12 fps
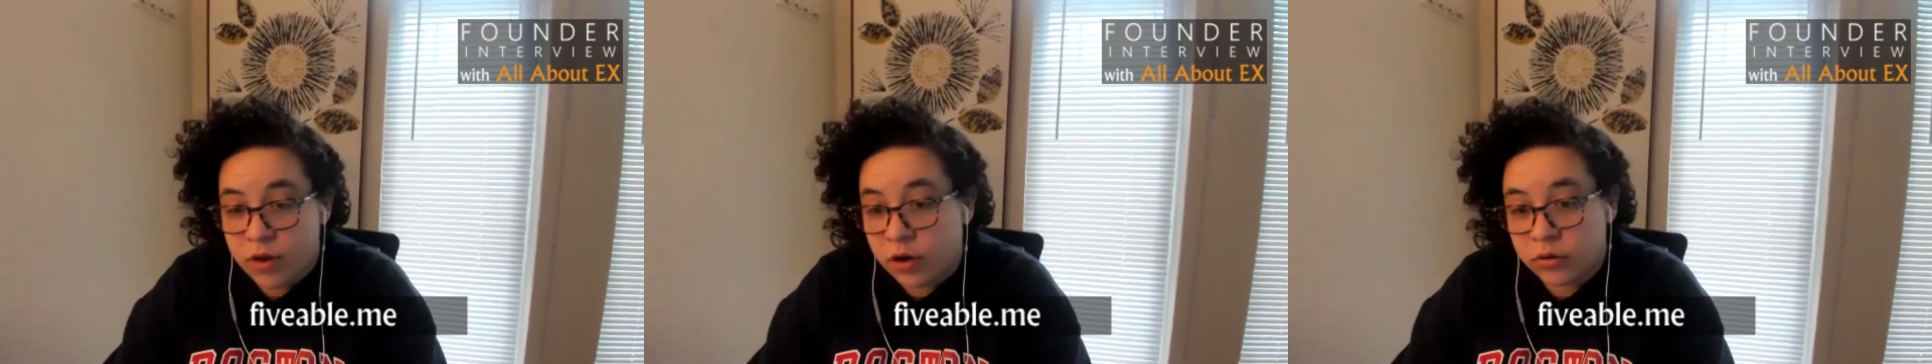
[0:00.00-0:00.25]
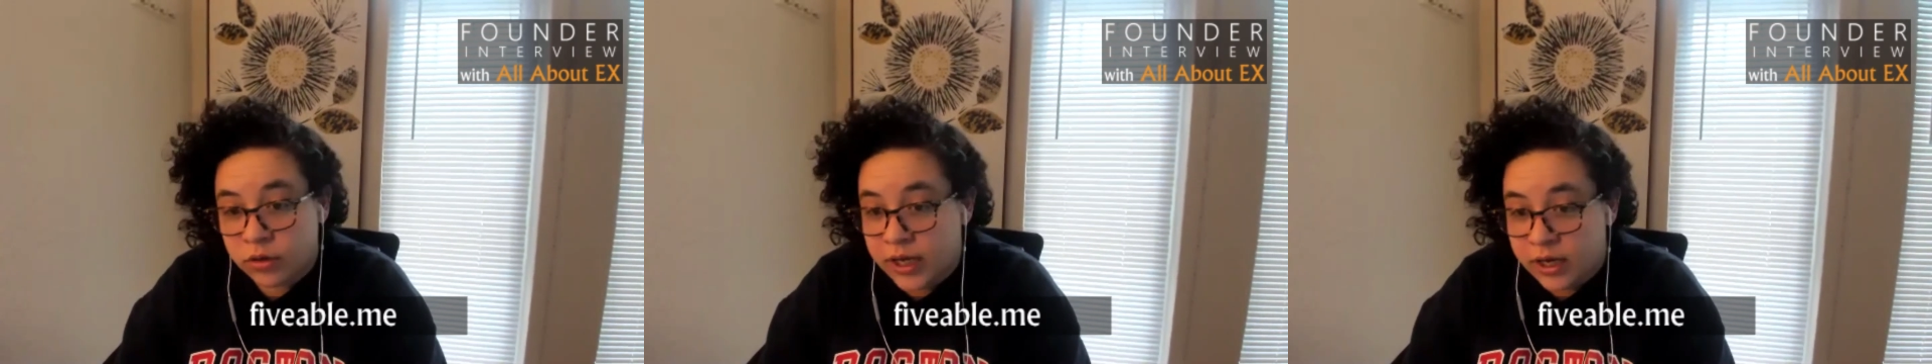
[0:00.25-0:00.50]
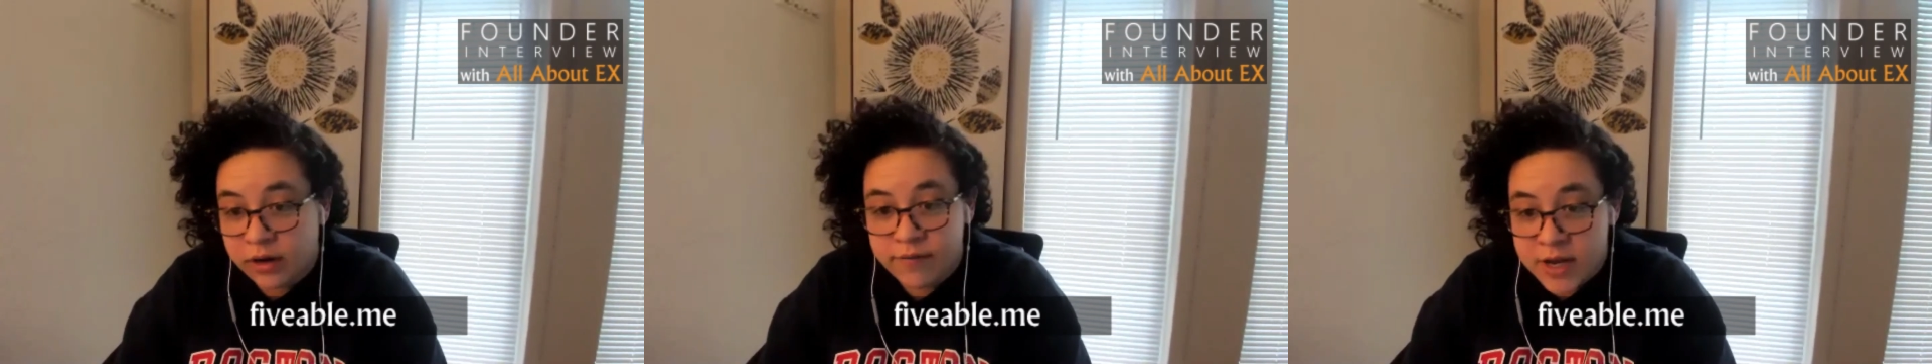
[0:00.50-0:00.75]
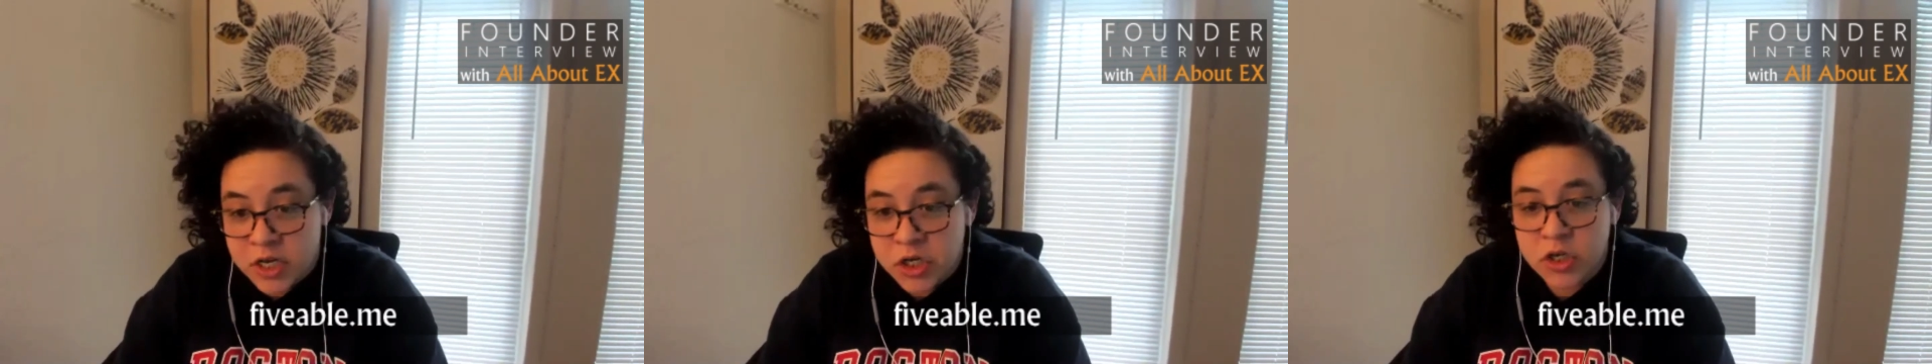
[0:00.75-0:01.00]
our lead
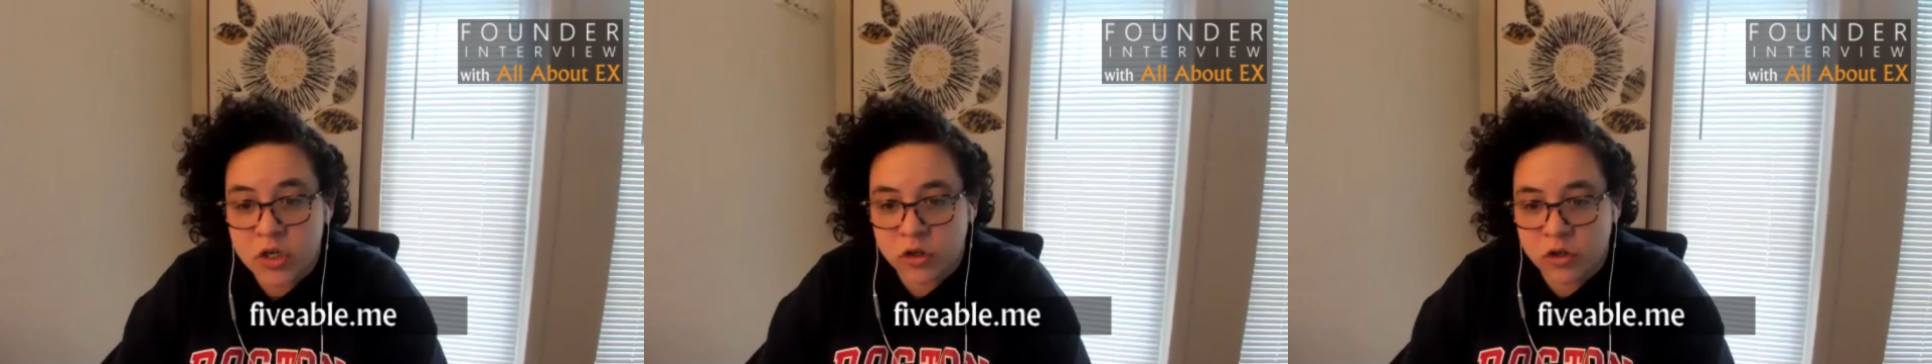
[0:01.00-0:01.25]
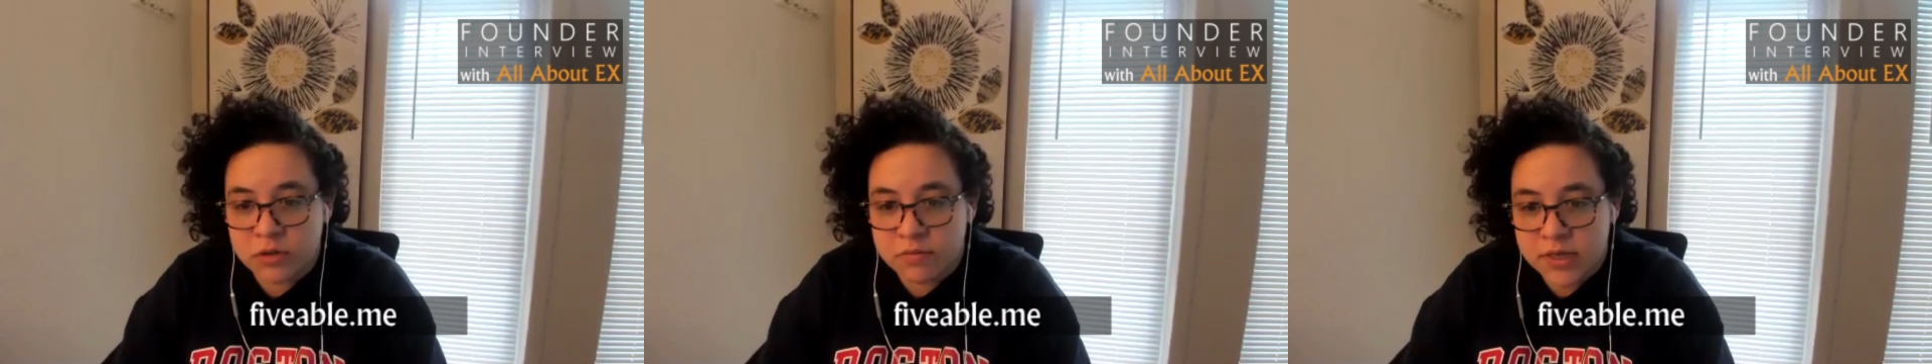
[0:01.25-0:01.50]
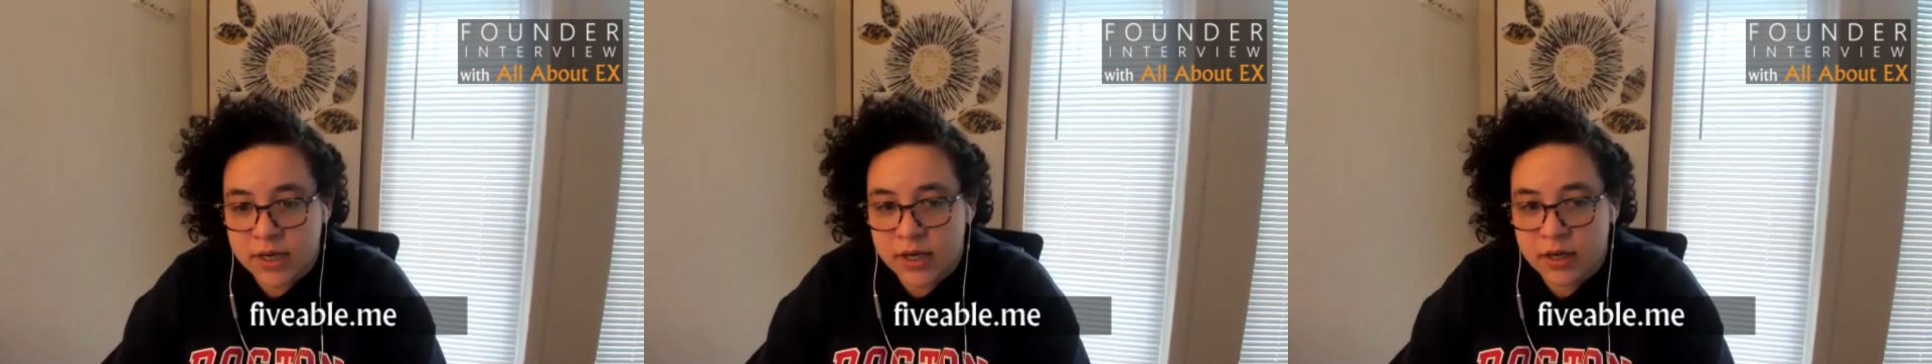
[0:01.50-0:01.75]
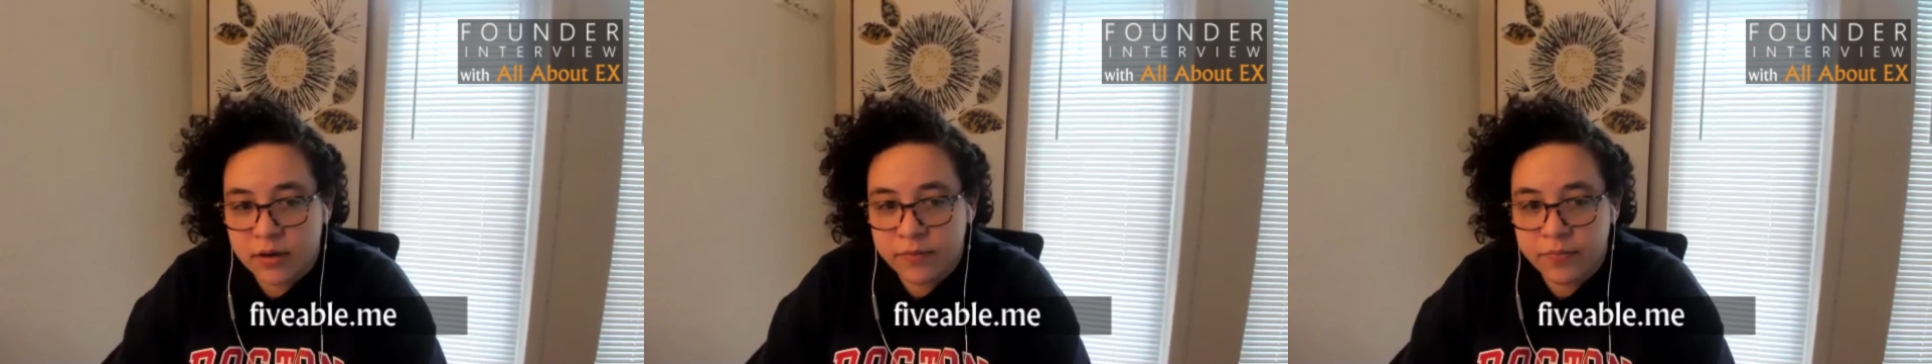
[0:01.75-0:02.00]
investor is Cream
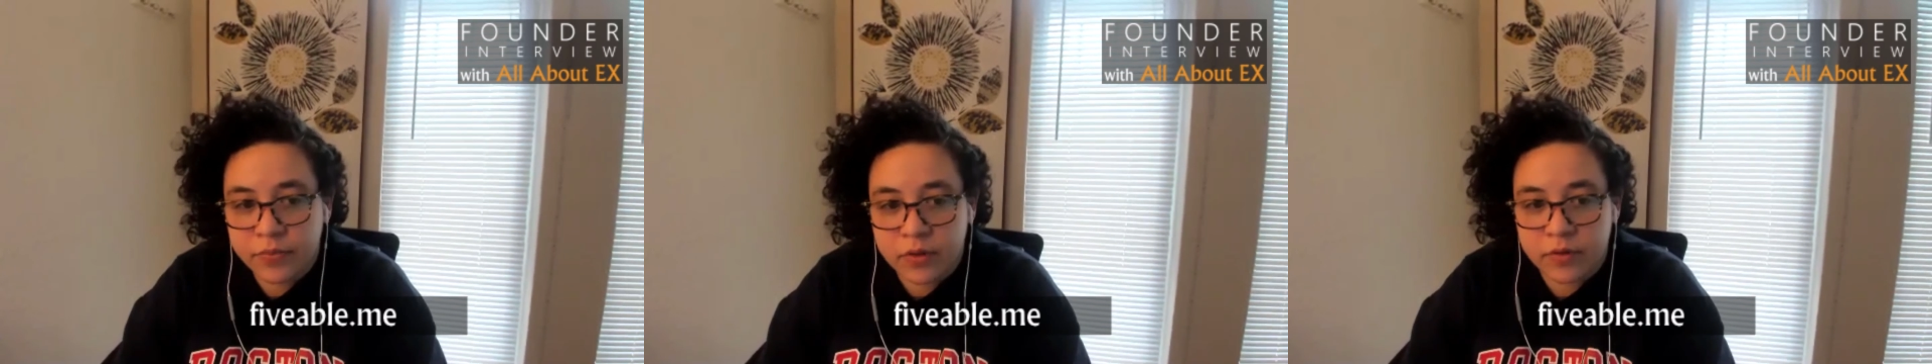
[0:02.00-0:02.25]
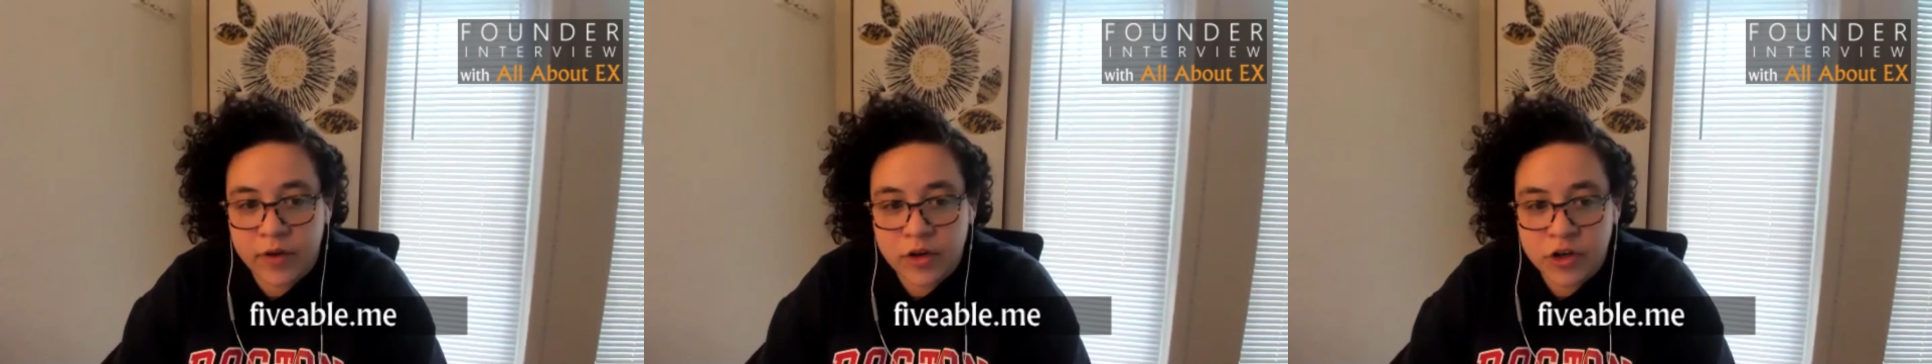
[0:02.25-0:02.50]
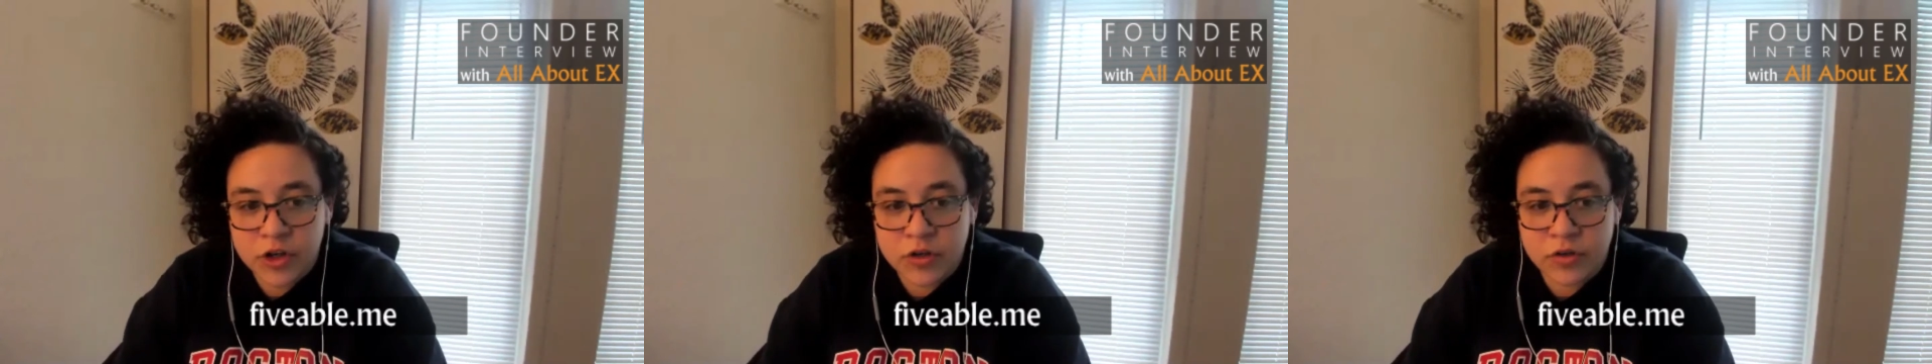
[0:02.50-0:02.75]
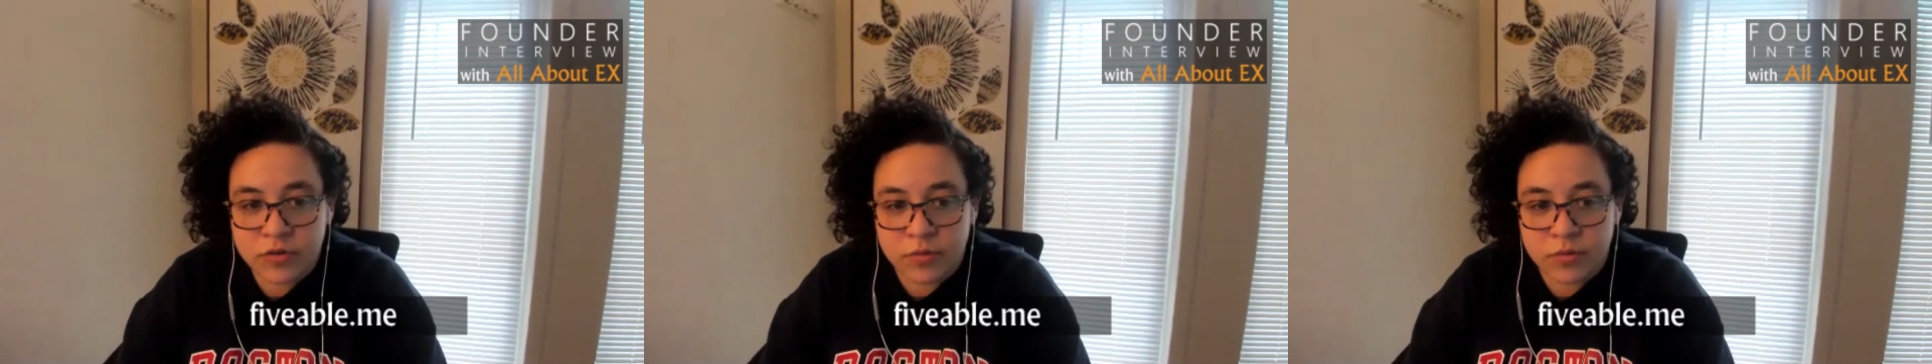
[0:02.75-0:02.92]
City Ventures,